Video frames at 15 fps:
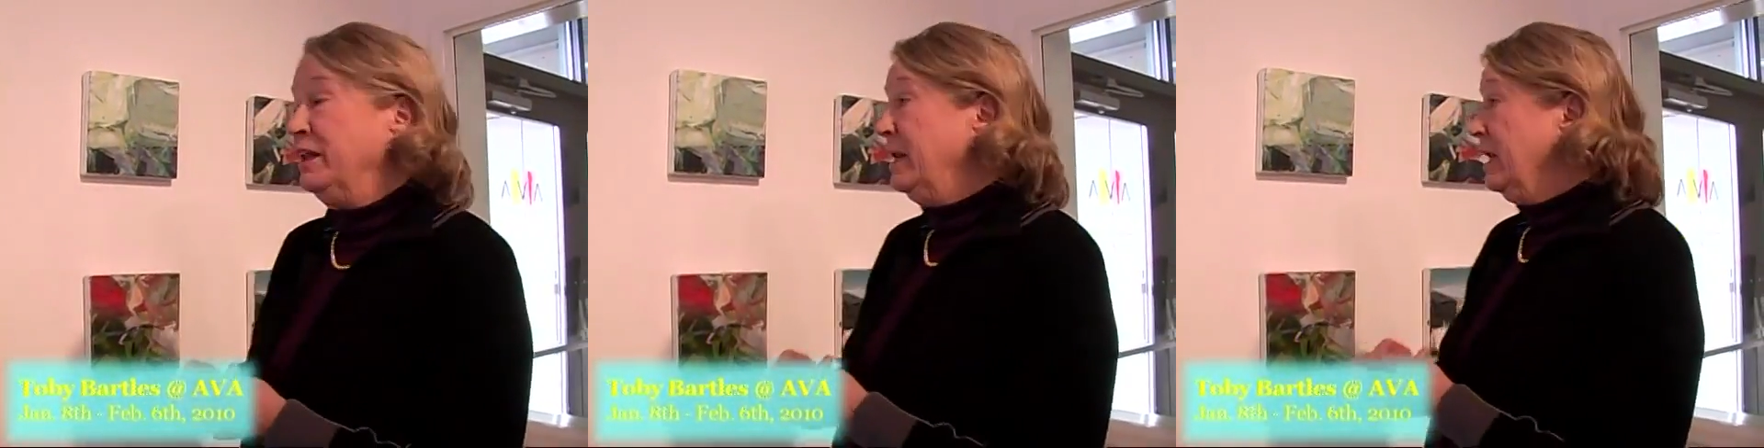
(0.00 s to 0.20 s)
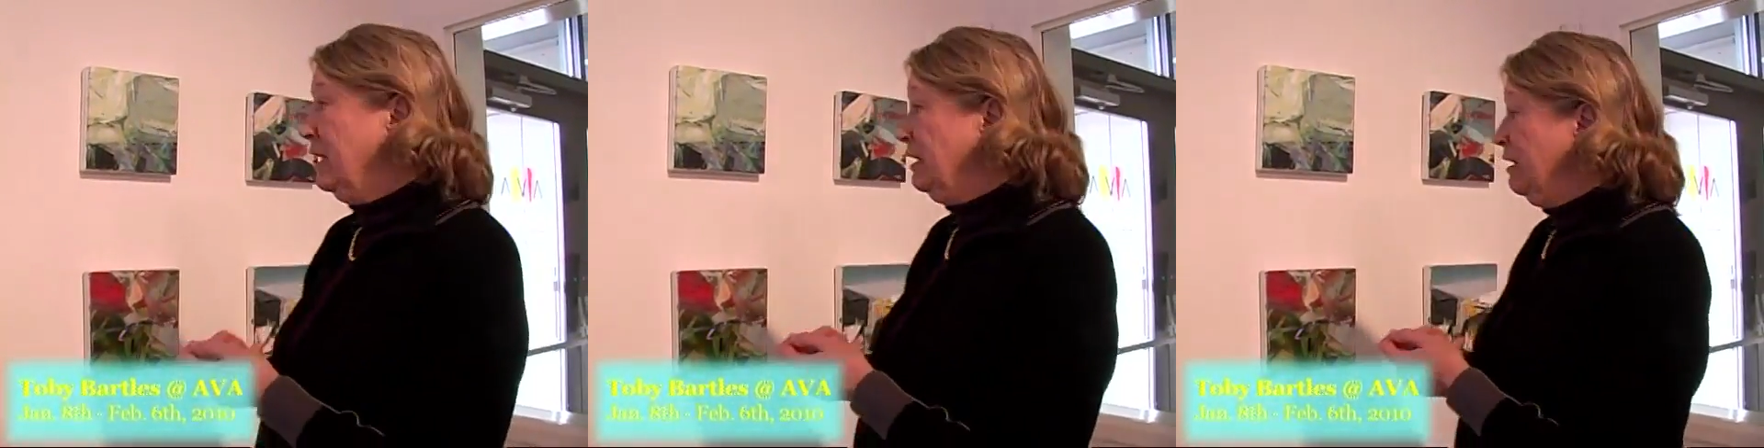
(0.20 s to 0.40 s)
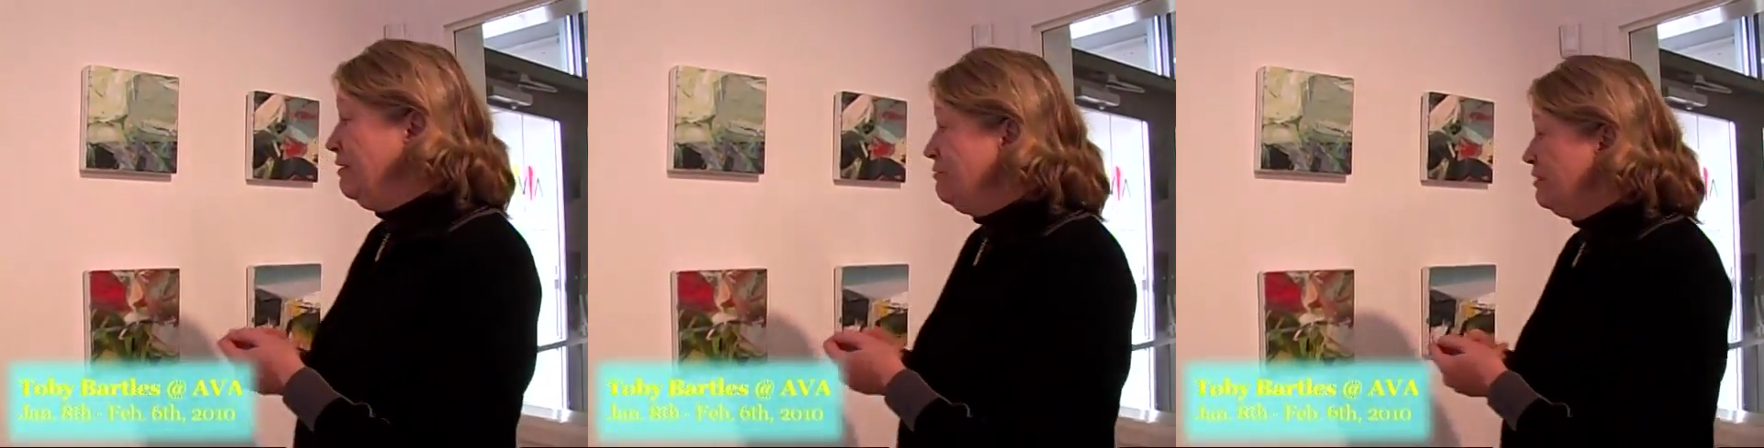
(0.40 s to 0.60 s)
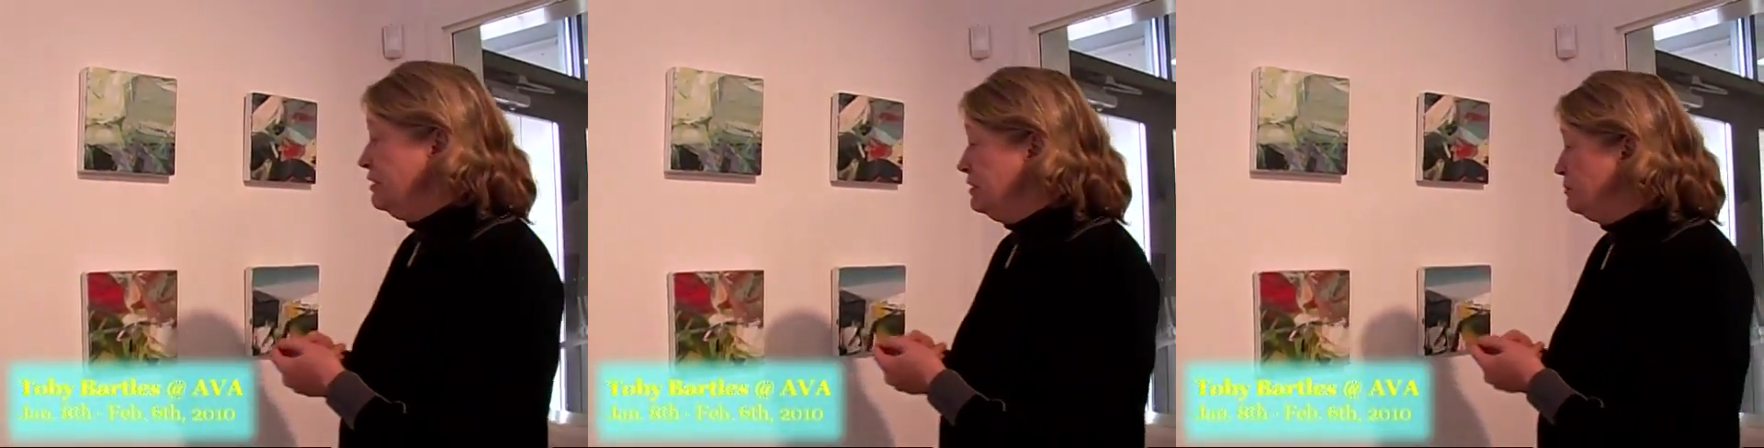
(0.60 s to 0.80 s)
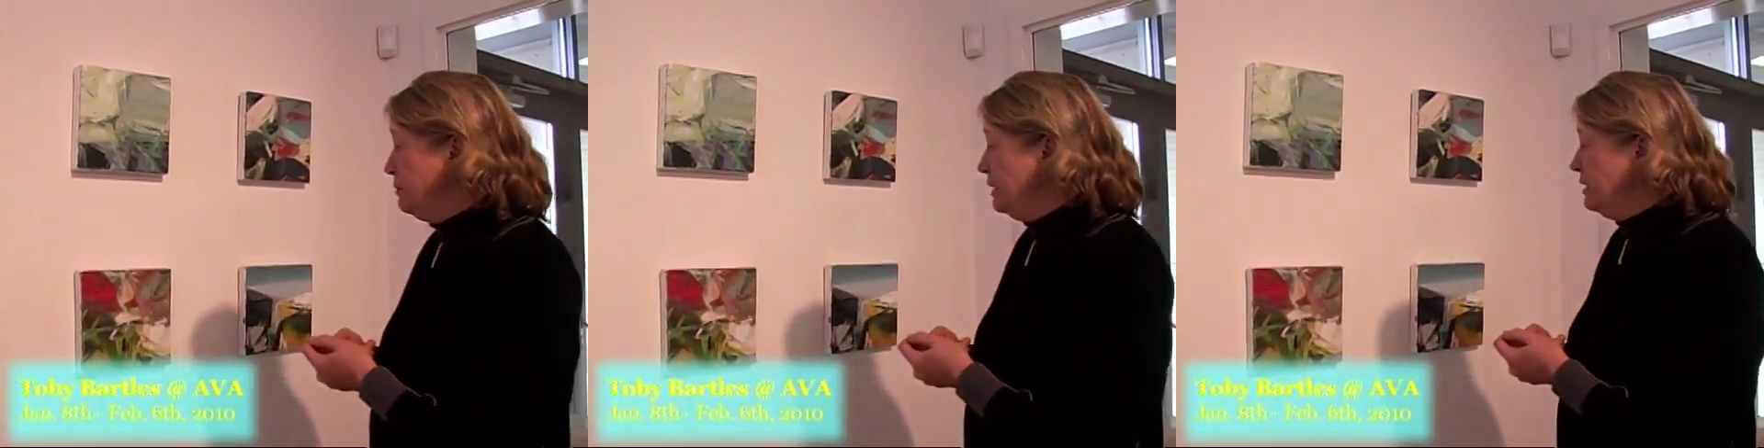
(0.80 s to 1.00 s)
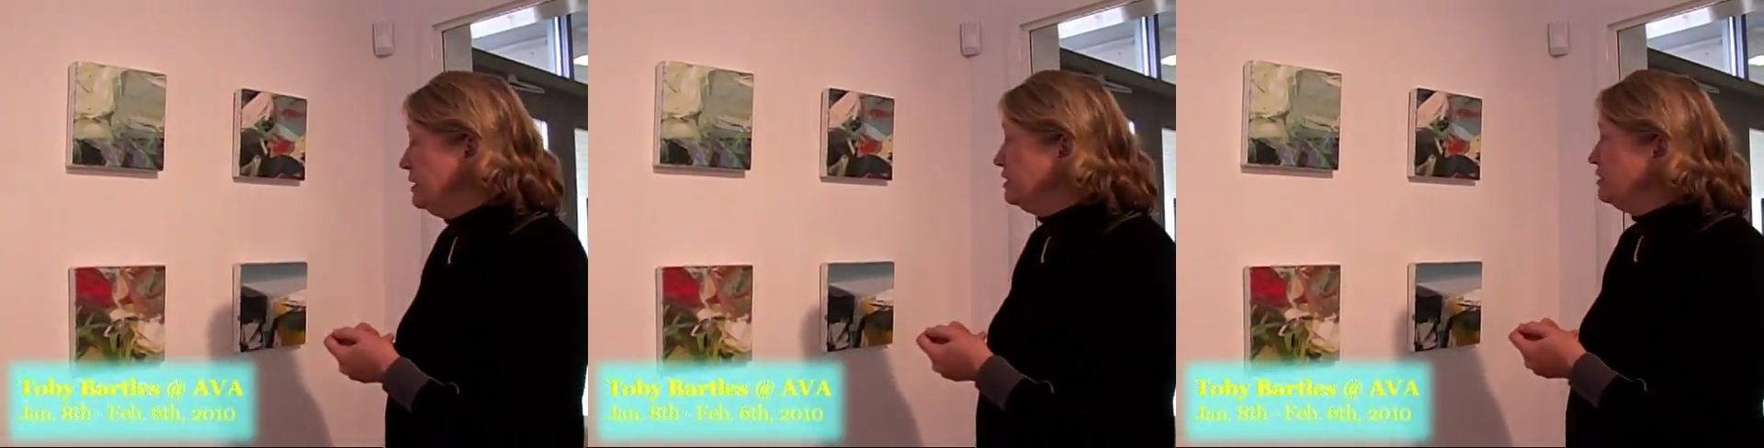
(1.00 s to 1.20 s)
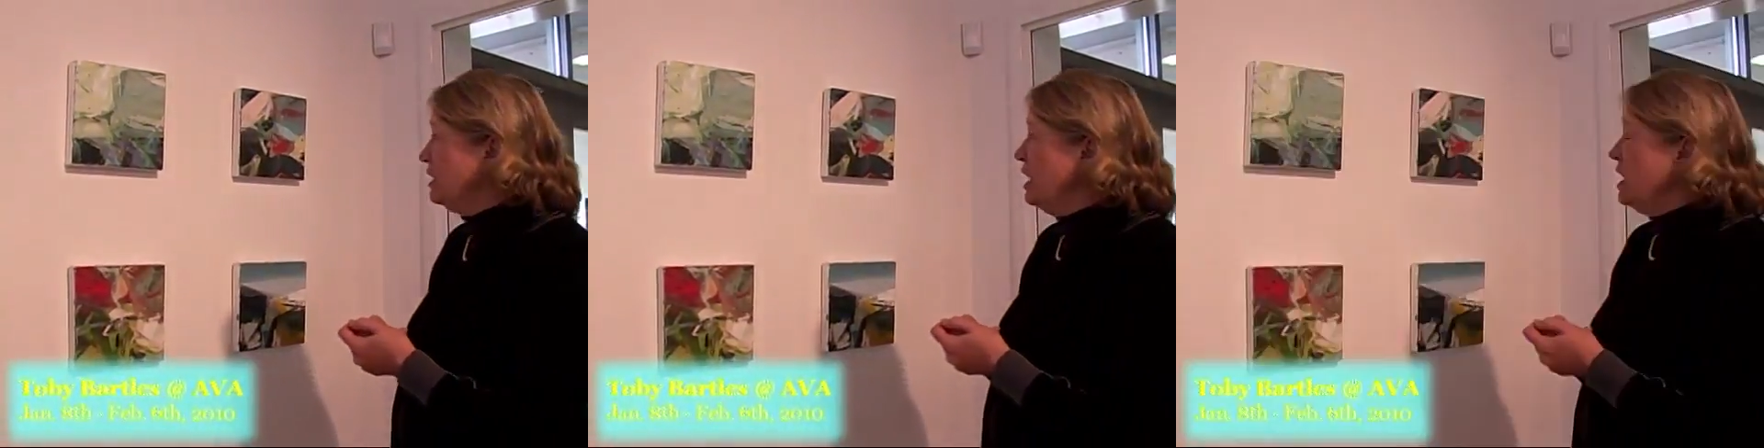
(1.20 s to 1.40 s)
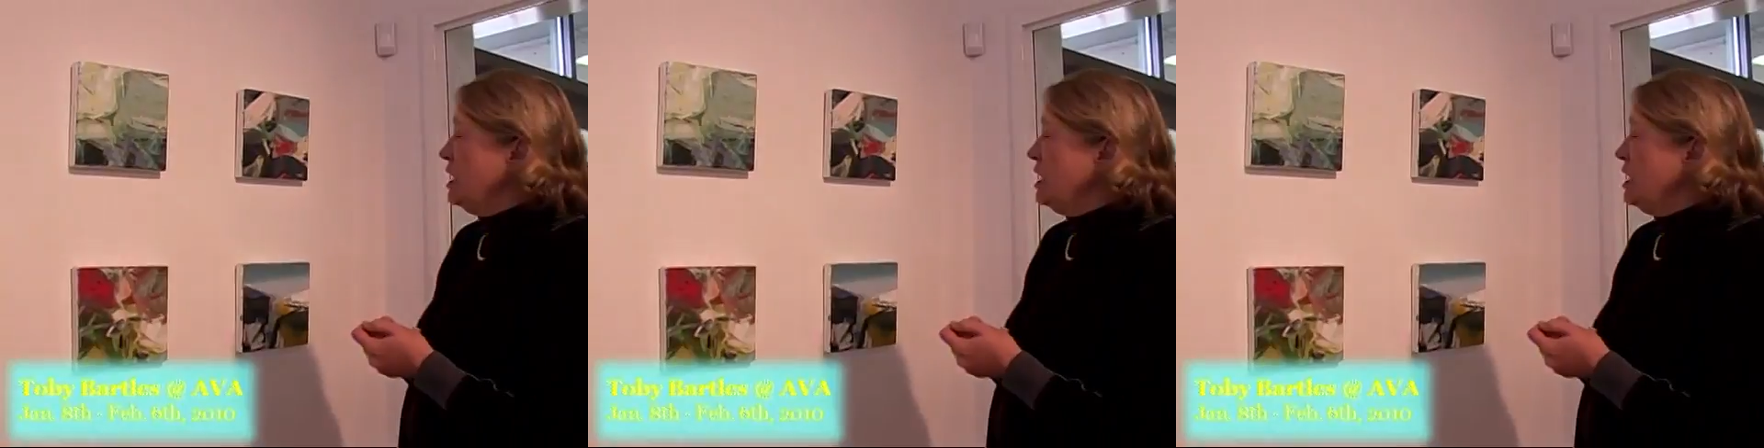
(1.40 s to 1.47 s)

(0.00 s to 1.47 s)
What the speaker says: and I love these paintings.